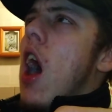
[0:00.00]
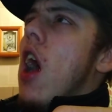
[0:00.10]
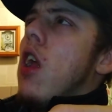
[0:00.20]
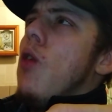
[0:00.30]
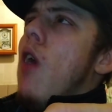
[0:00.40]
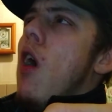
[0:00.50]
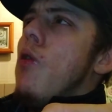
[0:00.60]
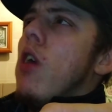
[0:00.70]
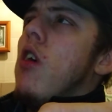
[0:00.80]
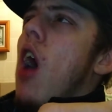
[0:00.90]
daddy,
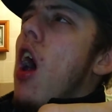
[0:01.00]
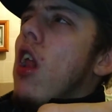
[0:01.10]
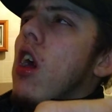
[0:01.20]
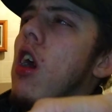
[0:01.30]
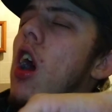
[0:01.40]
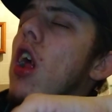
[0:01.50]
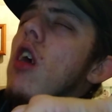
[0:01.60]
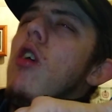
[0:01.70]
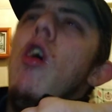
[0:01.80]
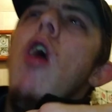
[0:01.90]
mommy, granny,
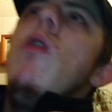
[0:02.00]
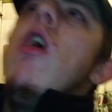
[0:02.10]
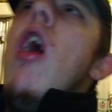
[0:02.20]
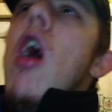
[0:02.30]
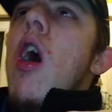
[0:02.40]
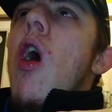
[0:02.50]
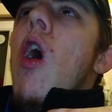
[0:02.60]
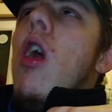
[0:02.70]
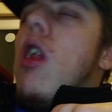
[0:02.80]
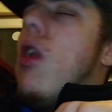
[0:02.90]
grandma
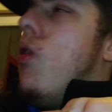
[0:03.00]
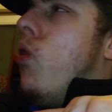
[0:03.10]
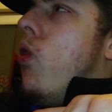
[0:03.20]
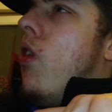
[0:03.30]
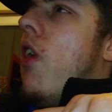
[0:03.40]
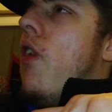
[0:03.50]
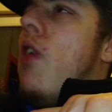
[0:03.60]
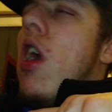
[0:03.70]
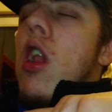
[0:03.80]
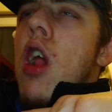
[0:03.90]
out the
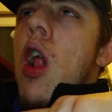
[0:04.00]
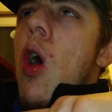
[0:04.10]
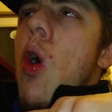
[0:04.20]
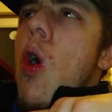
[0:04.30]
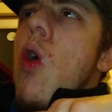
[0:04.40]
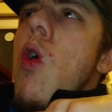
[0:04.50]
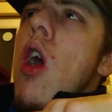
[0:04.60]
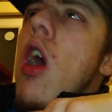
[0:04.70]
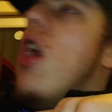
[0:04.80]
window.